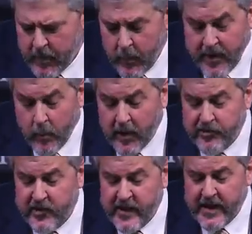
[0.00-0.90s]
But we don't want
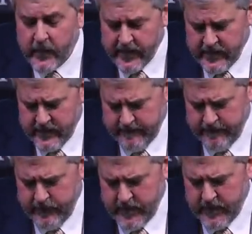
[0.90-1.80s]
to just hear it,
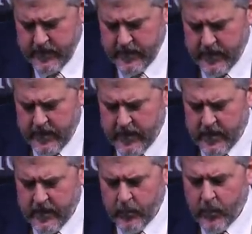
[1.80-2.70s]

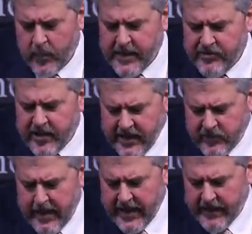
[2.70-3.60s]
we want to be
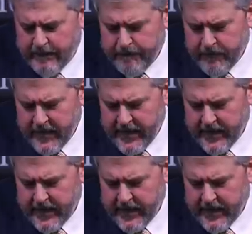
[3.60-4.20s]
changed by it.